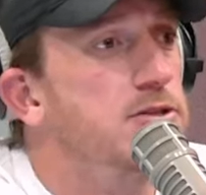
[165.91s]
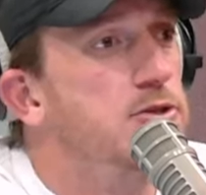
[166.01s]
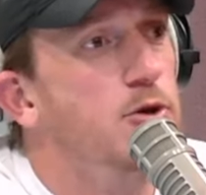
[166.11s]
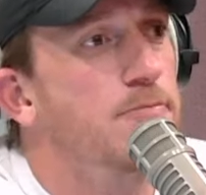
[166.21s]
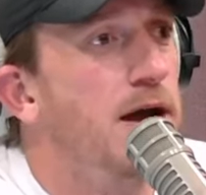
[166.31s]
You
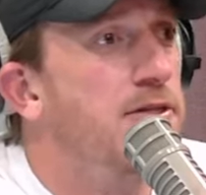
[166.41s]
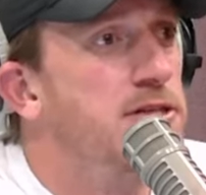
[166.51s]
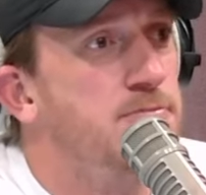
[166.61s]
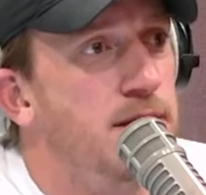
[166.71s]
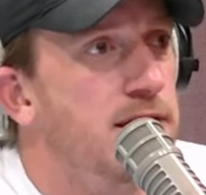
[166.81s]
could buy this
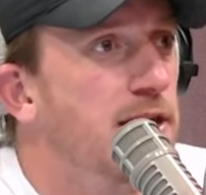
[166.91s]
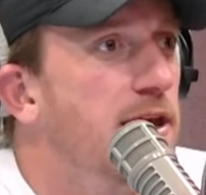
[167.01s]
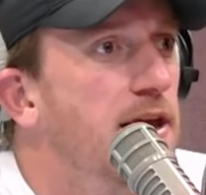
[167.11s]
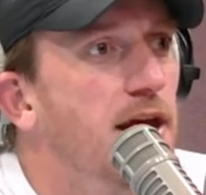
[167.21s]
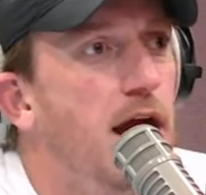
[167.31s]
many
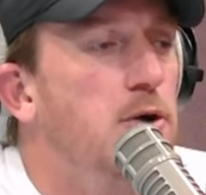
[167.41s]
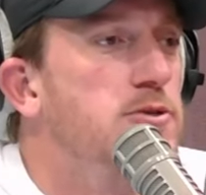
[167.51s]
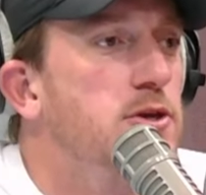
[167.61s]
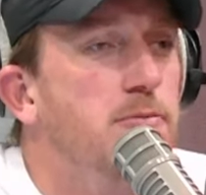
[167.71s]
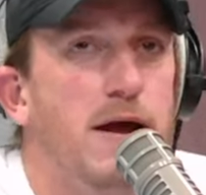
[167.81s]
house.
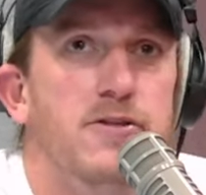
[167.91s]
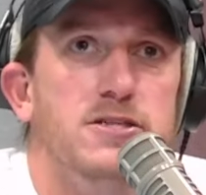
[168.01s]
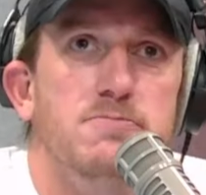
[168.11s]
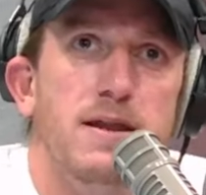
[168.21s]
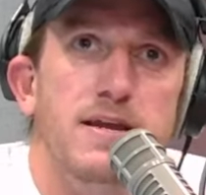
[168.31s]
You could buy
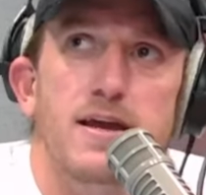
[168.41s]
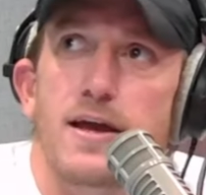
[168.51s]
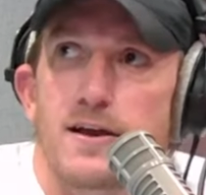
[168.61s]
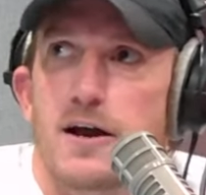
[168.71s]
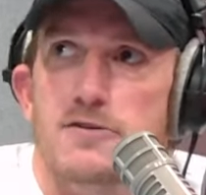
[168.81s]
this many
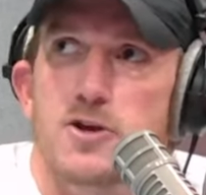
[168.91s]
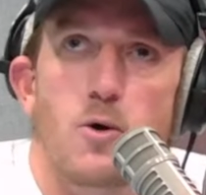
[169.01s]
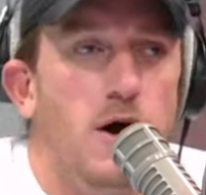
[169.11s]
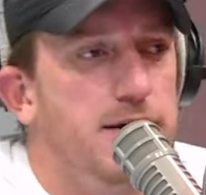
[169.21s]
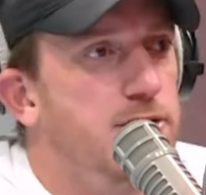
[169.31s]

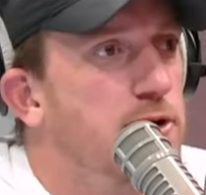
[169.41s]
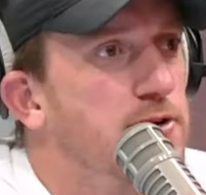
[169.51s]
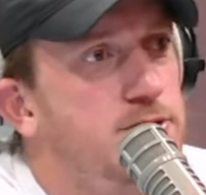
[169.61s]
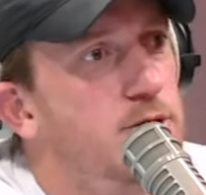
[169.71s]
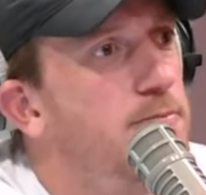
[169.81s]
Costco hot
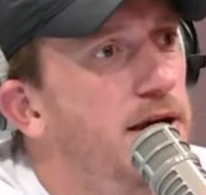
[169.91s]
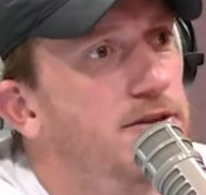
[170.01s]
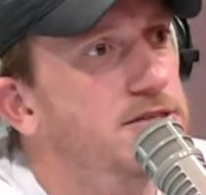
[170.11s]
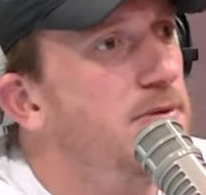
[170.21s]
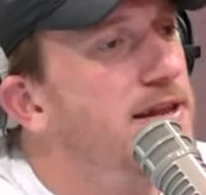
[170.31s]
dogs. You could buy
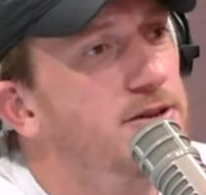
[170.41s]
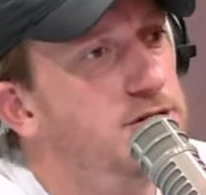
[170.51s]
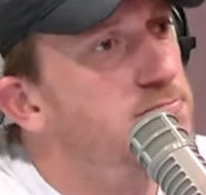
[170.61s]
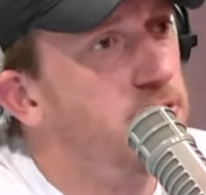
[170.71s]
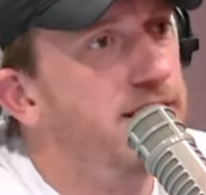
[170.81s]
this many and
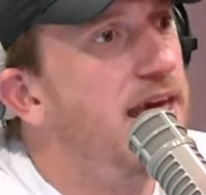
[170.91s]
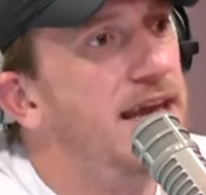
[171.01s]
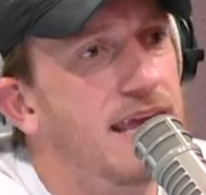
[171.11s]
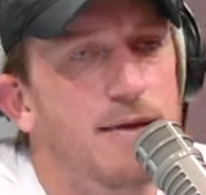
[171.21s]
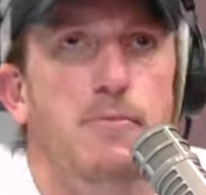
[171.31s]
you just play
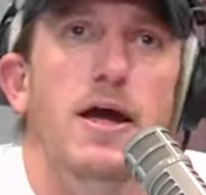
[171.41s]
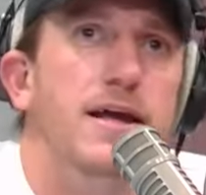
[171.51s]
that game.